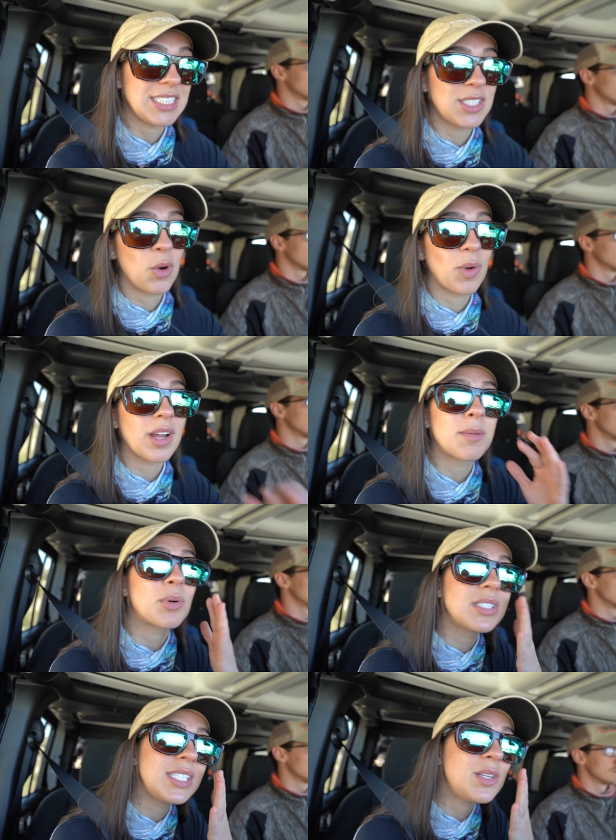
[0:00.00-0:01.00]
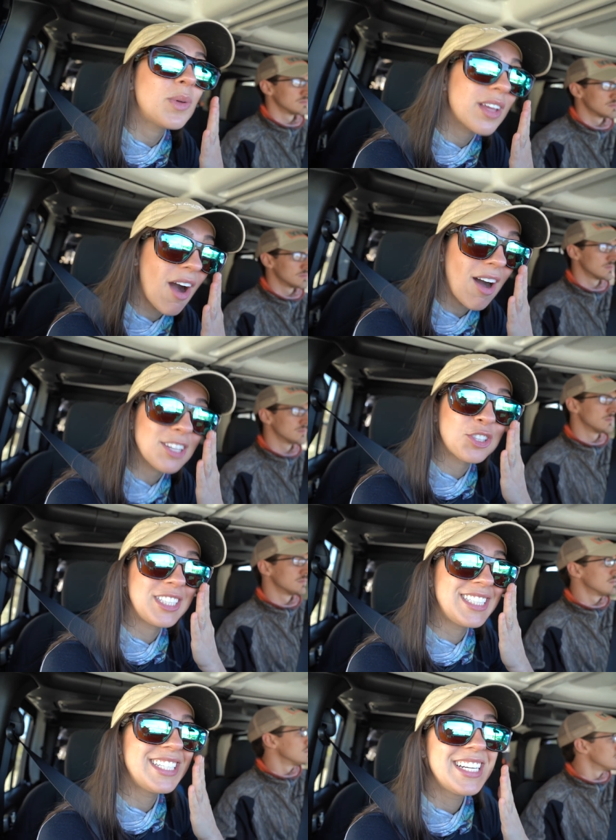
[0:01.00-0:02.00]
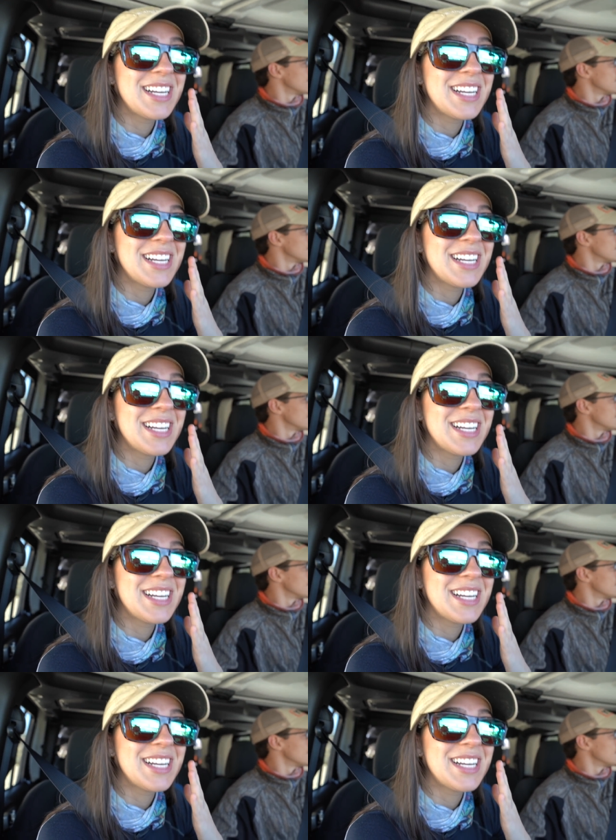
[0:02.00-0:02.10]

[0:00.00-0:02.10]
so we're going to proceed with caution,